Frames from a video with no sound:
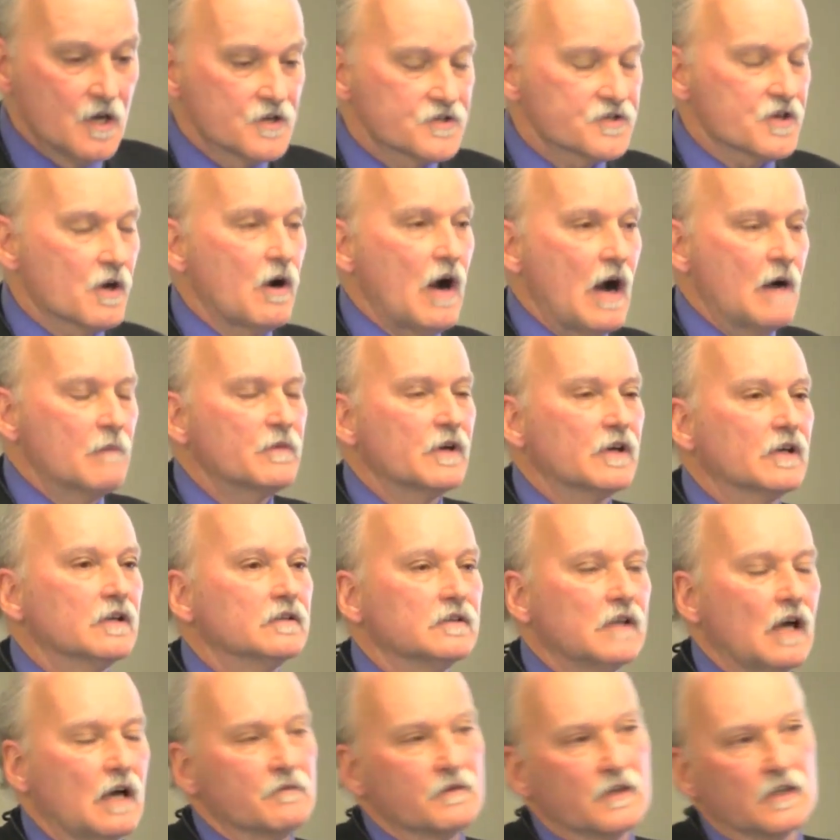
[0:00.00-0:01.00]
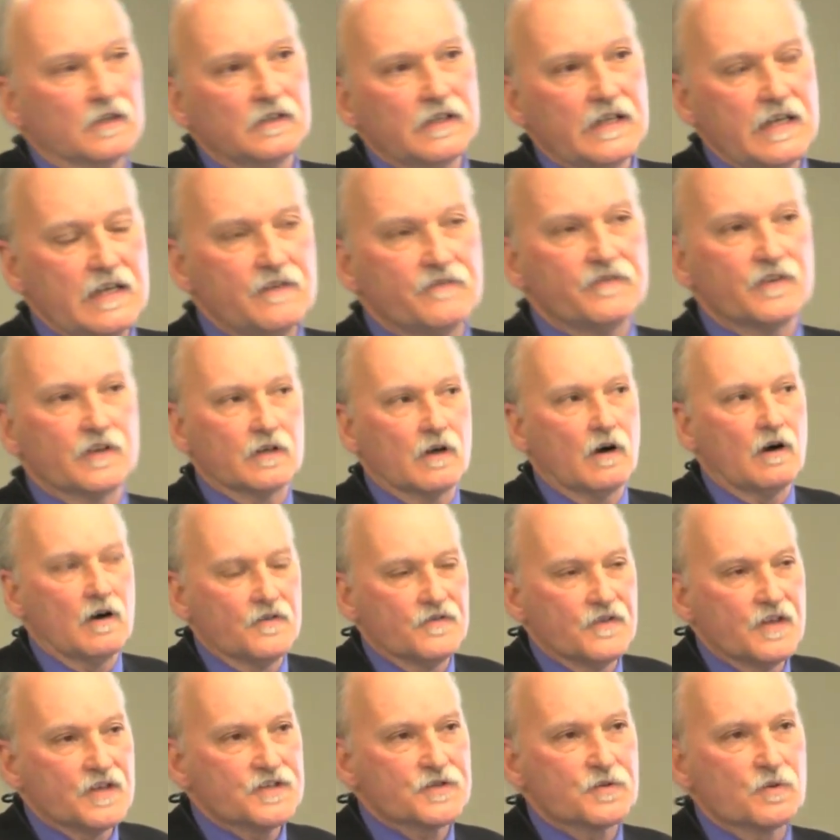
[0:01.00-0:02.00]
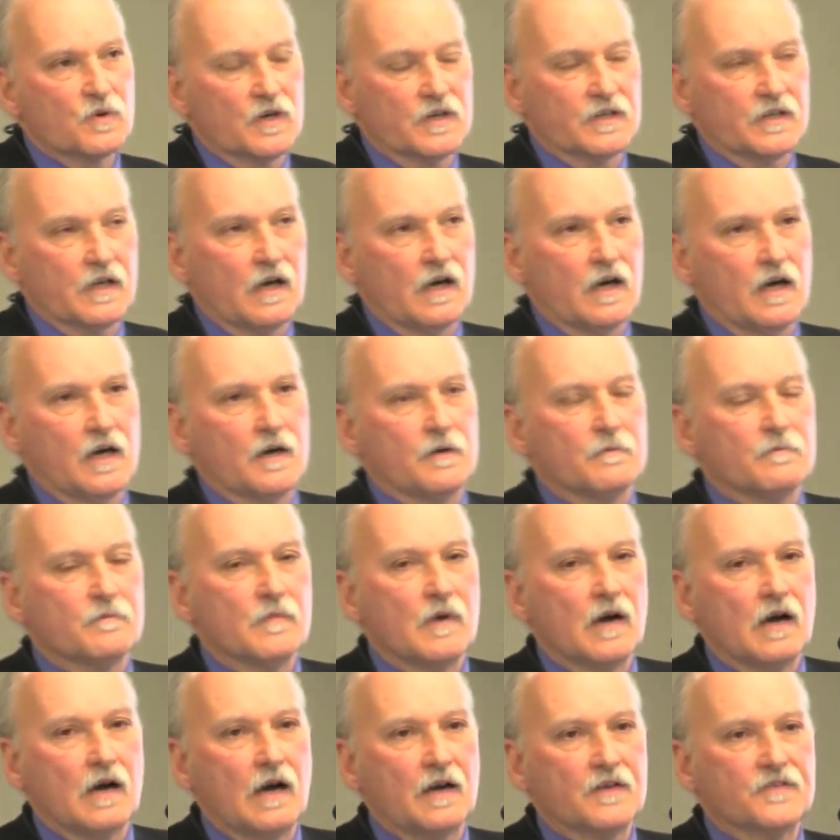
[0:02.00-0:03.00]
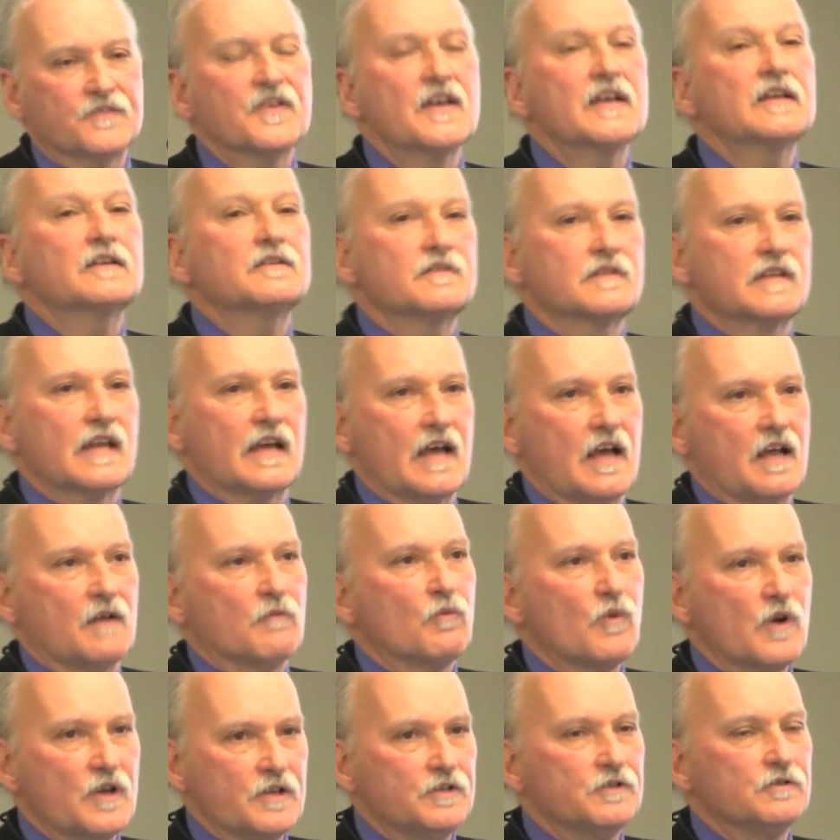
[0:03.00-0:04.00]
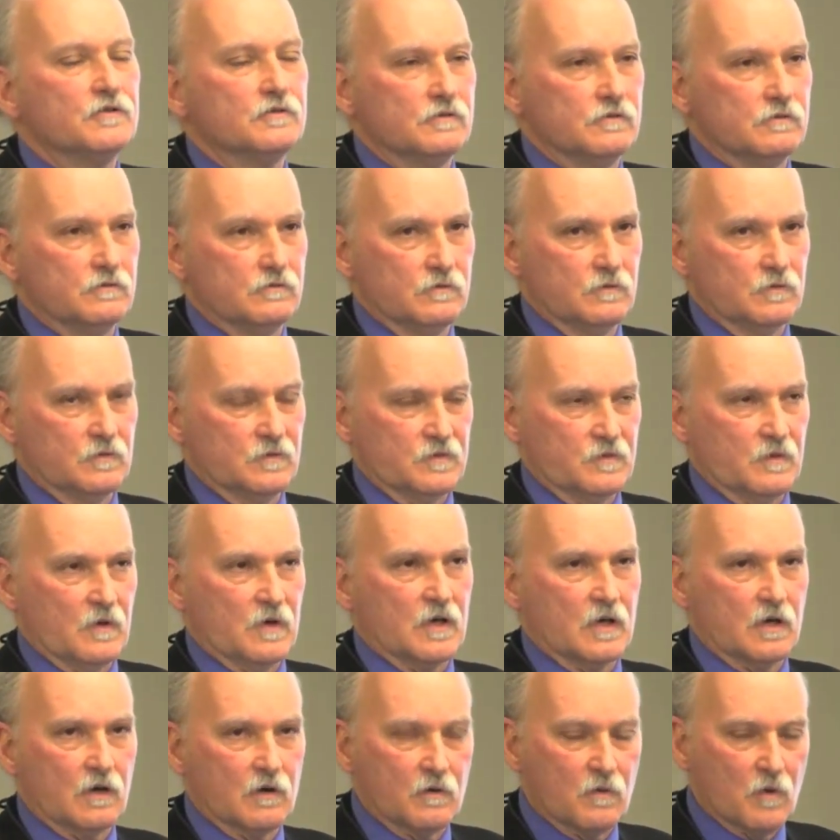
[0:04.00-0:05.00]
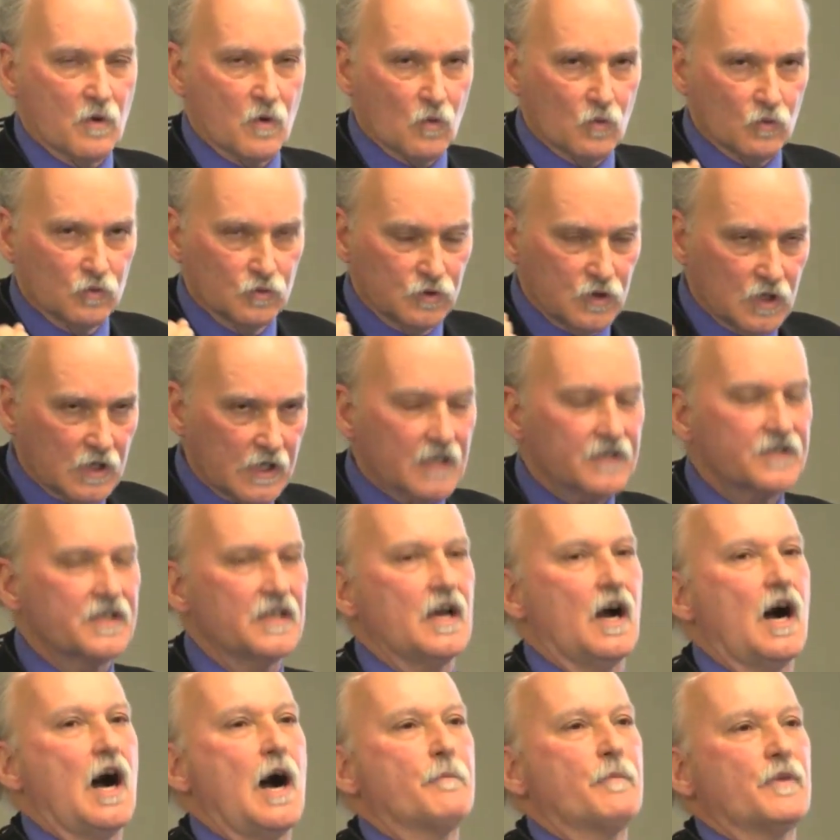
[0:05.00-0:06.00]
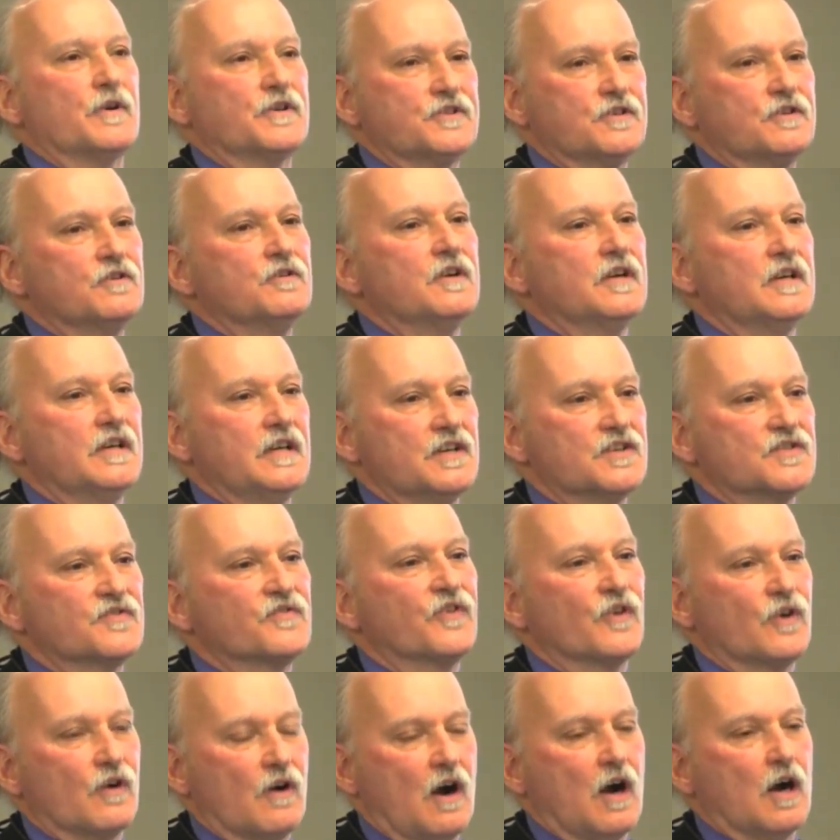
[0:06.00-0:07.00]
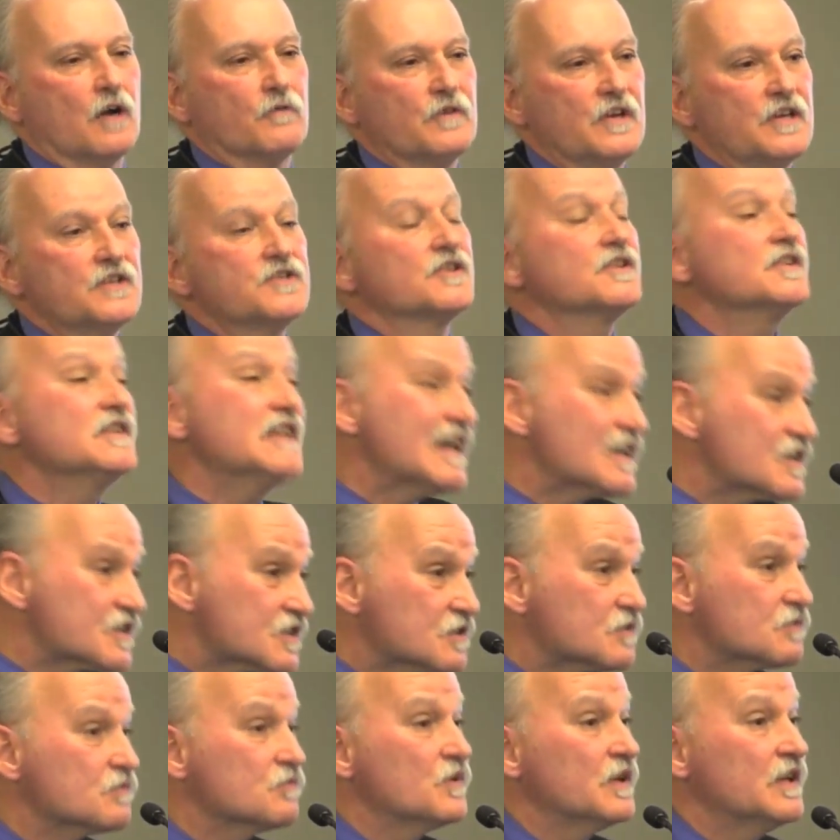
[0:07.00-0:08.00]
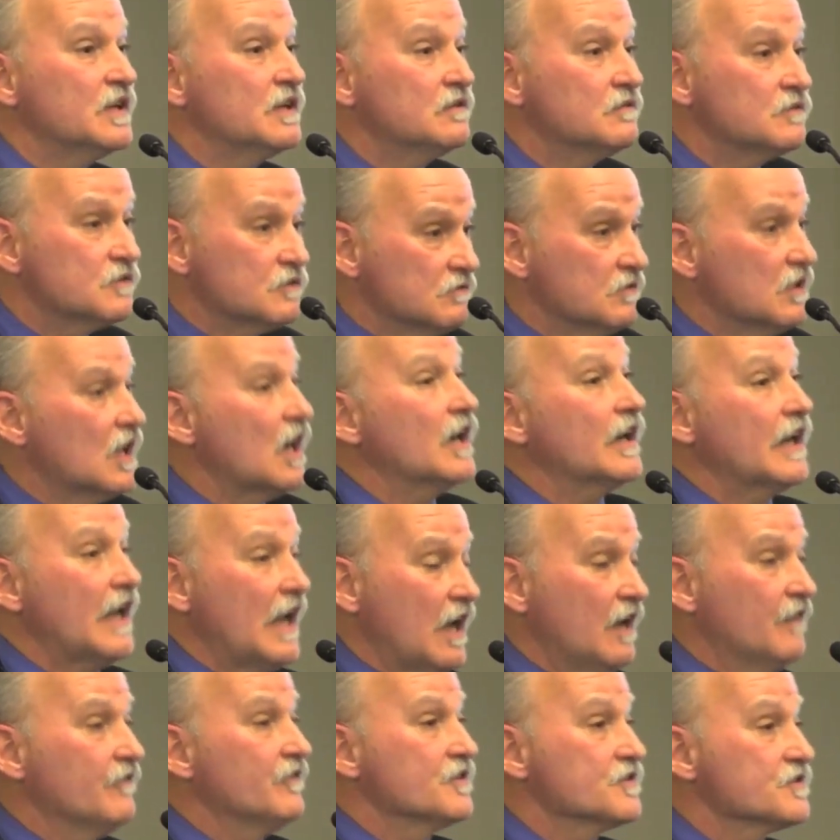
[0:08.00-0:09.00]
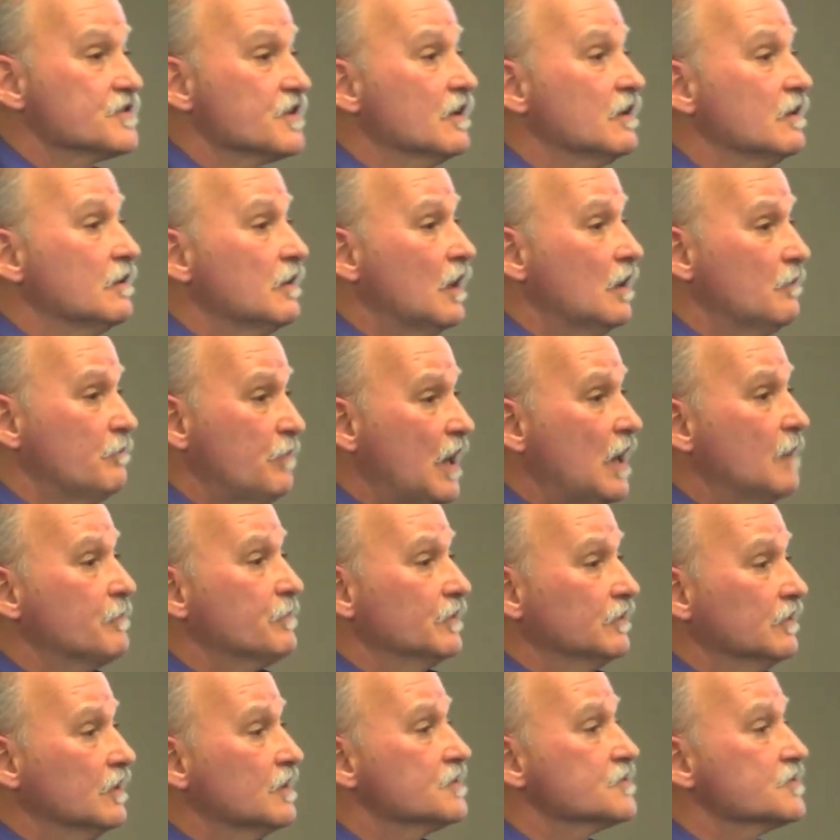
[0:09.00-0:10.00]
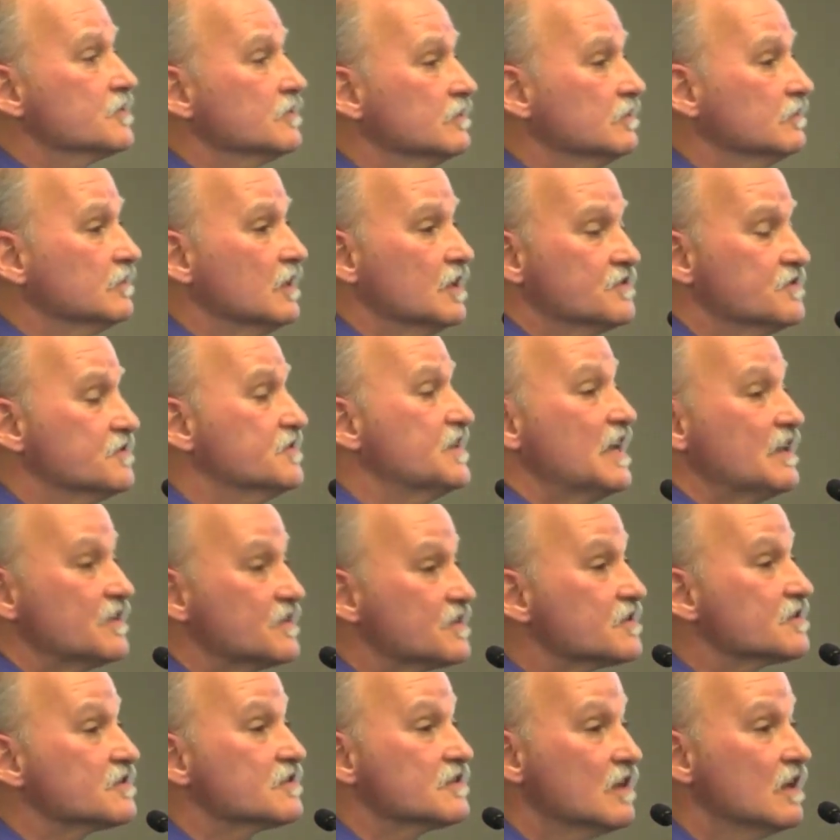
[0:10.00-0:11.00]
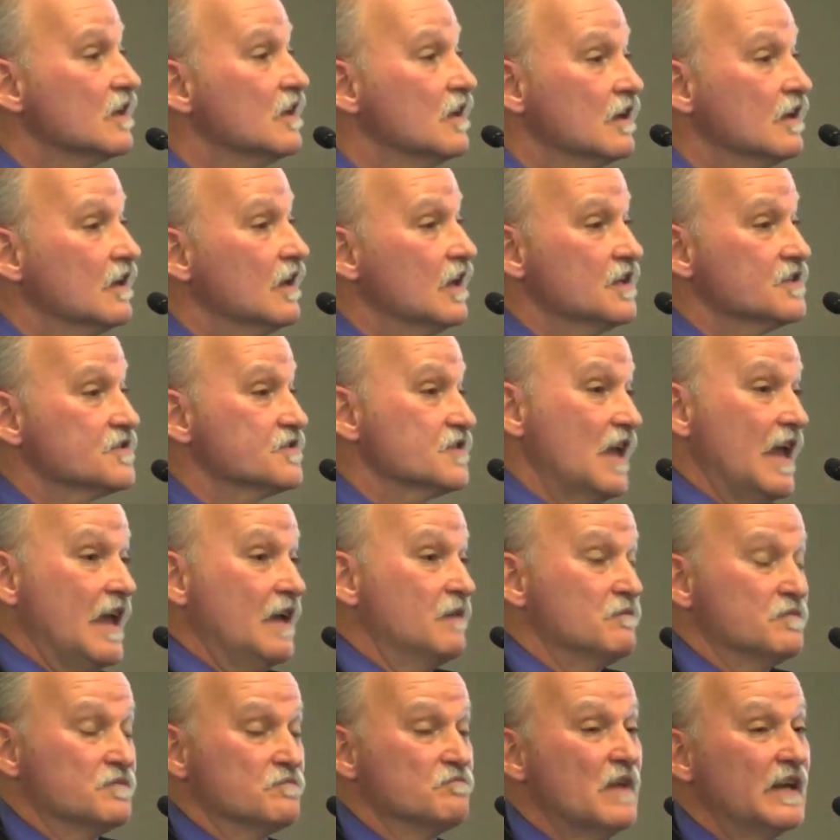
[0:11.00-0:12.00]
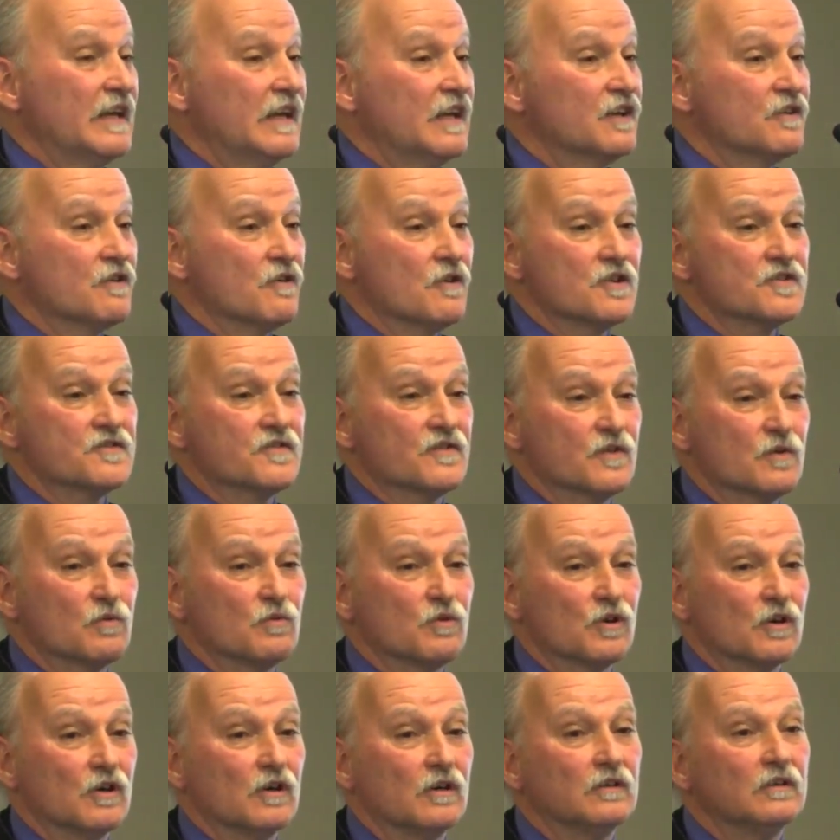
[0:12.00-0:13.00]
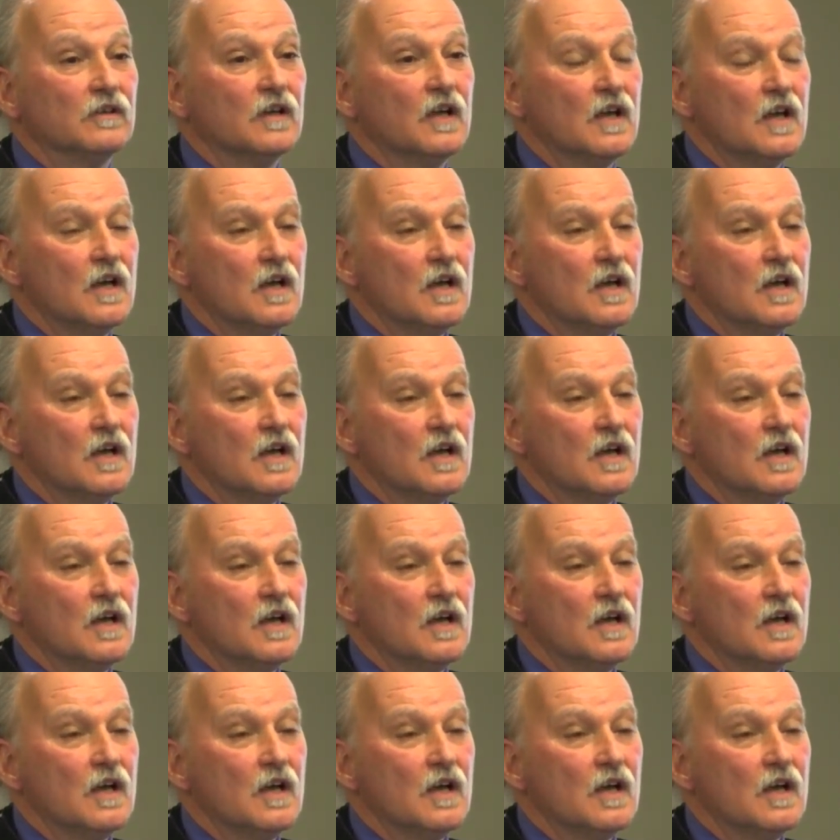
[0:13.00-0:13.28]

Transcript: So I'm going to I'm going to leave it on this one. Um, I think that when you look at the opportunities for our region, yes, we do not have as a, a population as dense as many areas of the world.